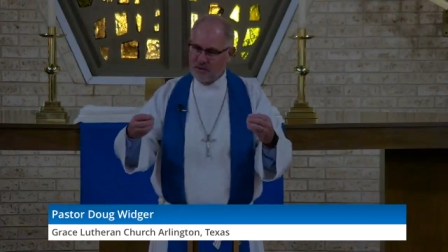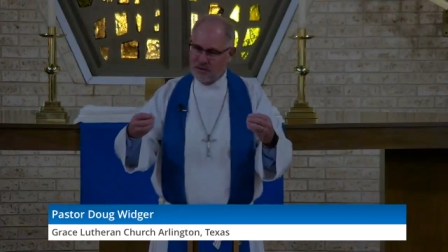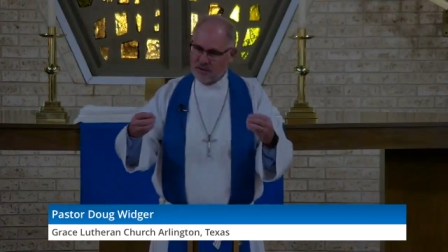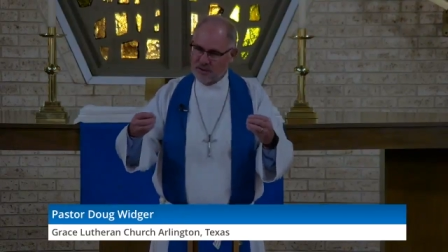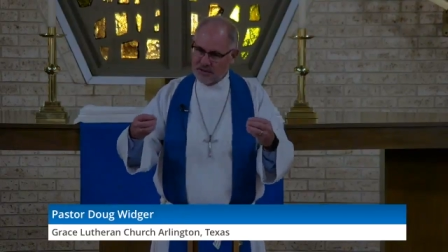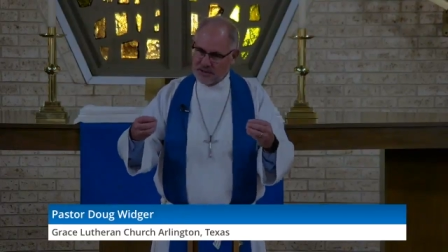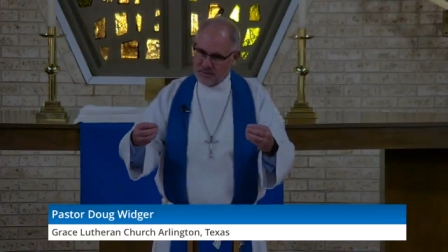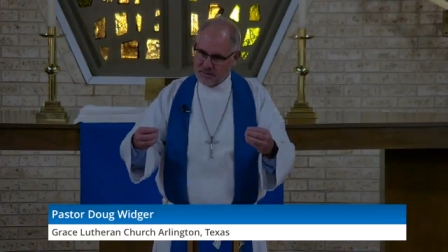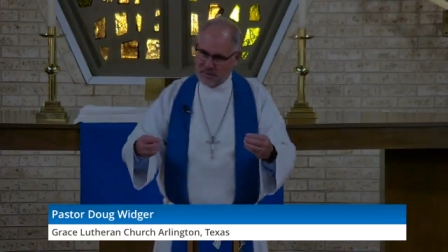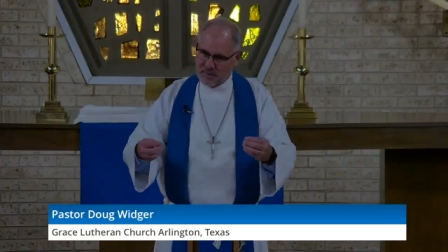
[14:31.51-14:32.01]
to
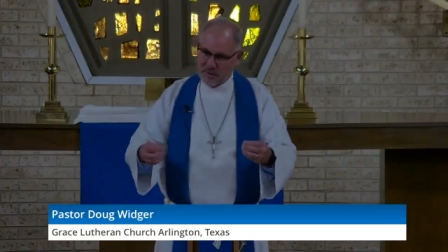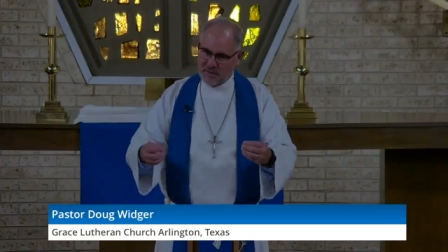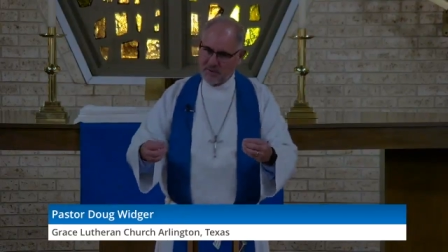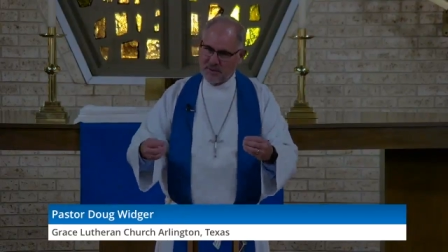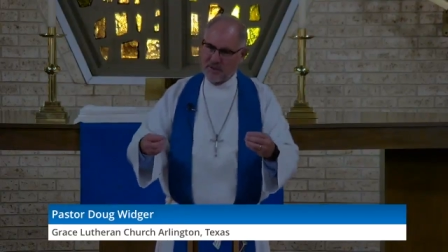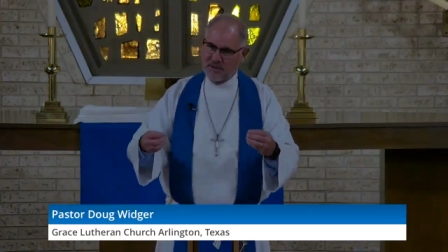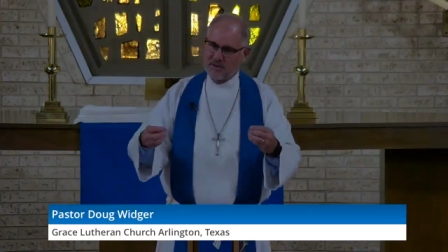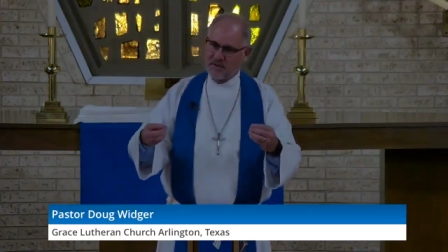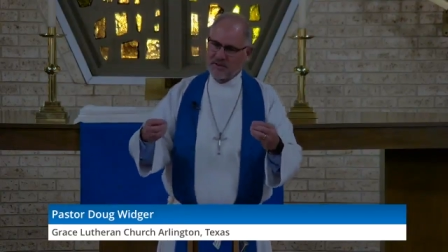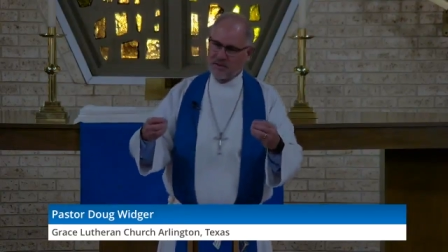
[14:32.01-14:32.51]

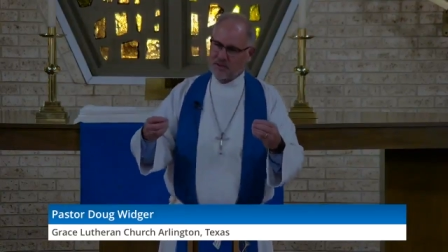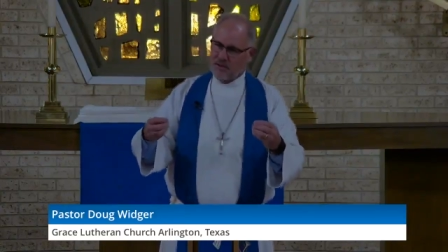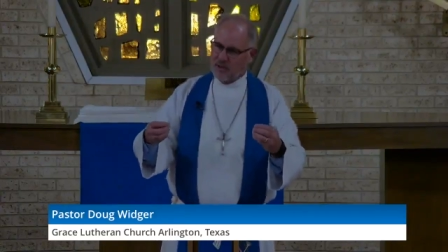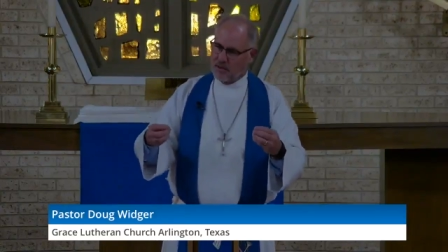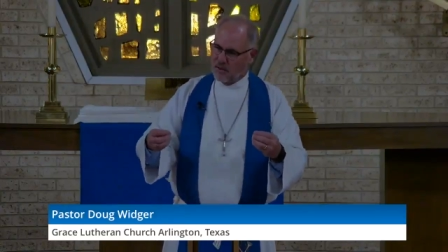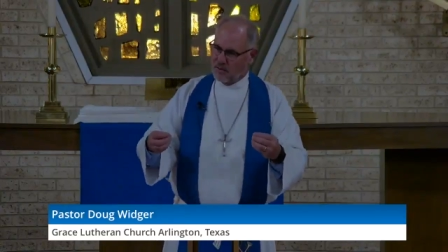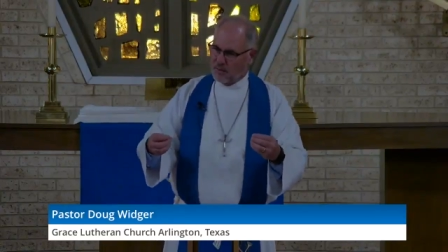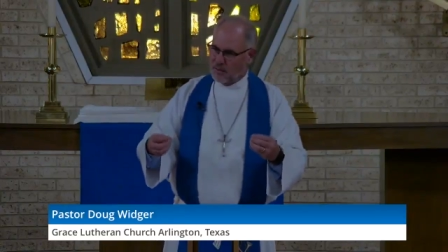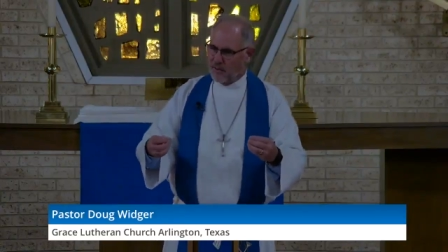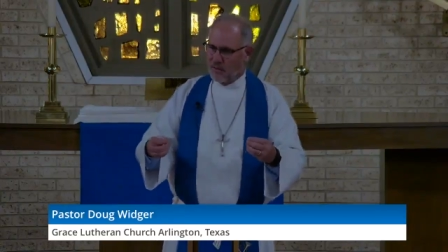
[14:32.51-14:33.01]
experience your
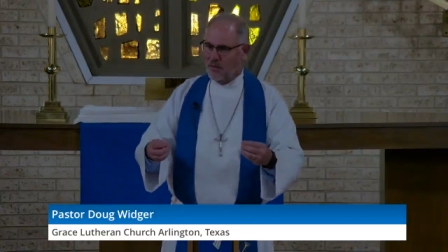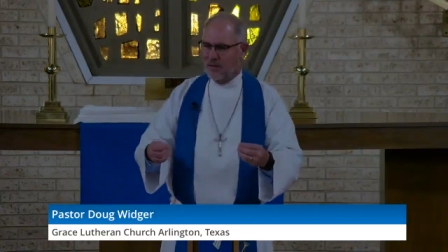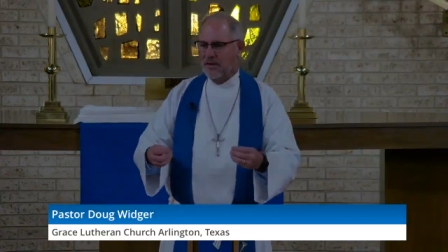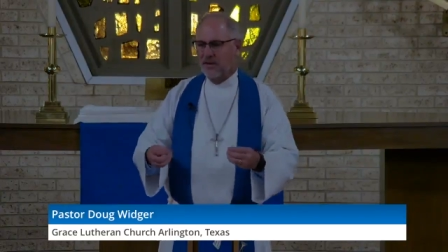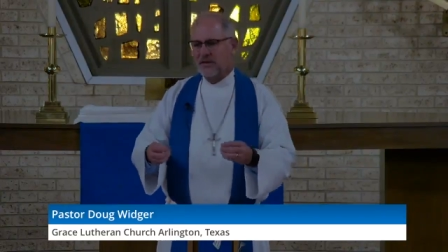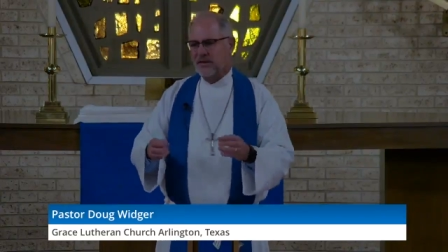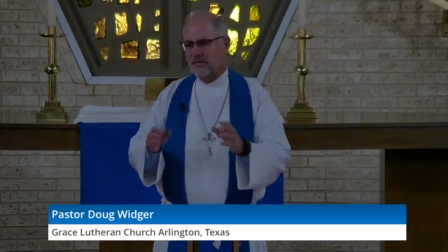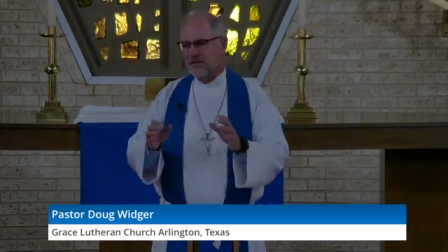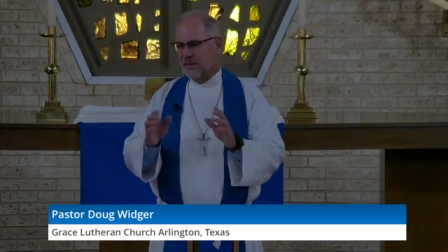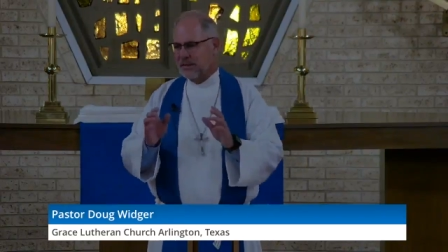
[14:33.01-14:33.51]
own
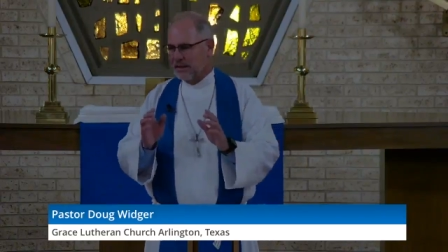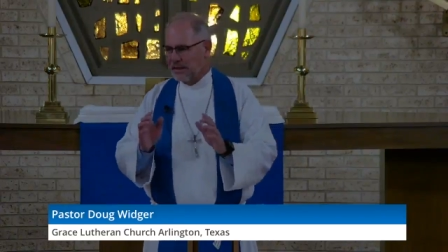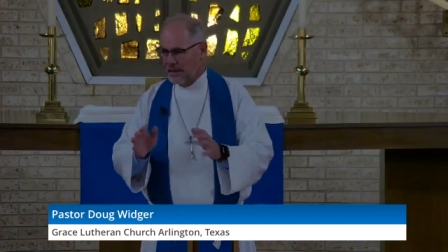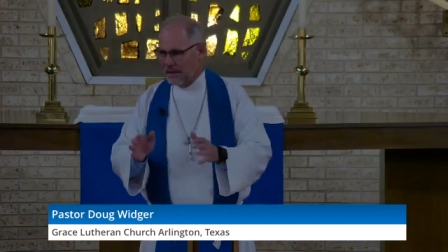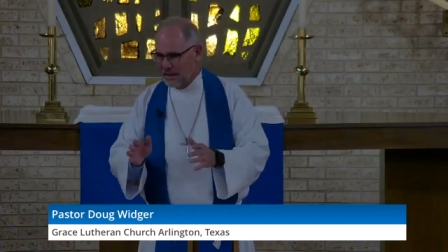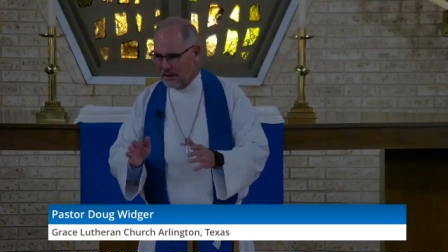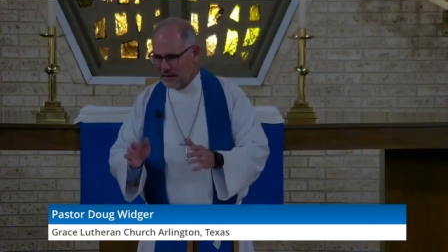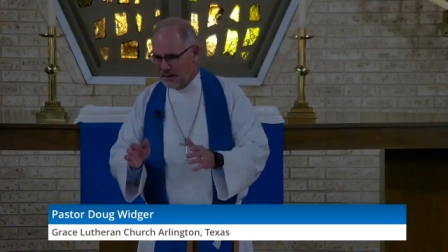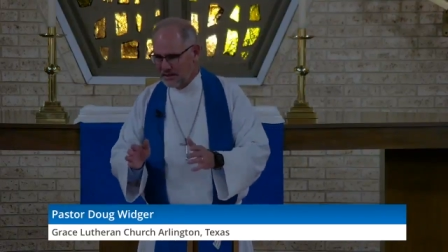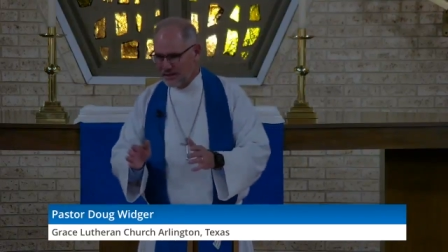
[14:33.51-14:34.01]
brokenness,
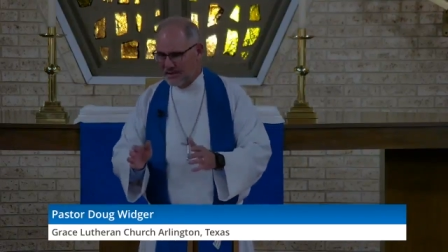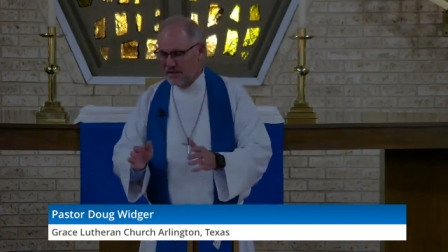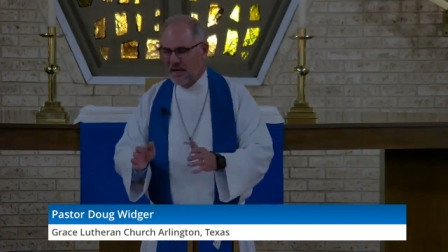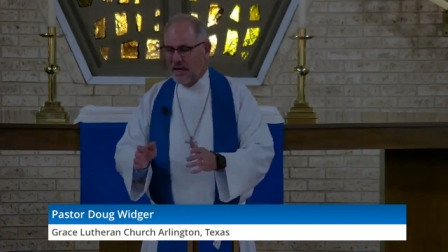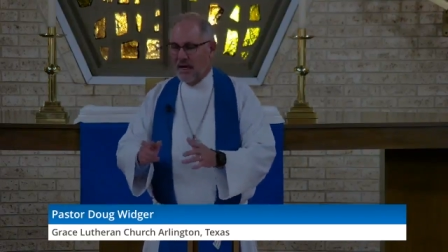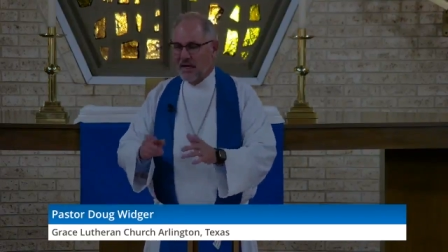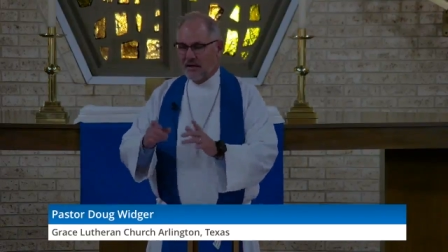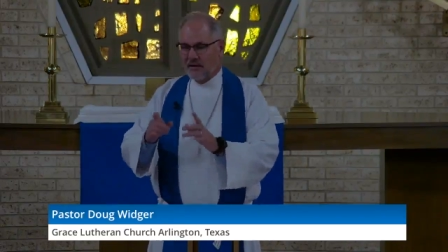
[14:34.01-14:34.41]
because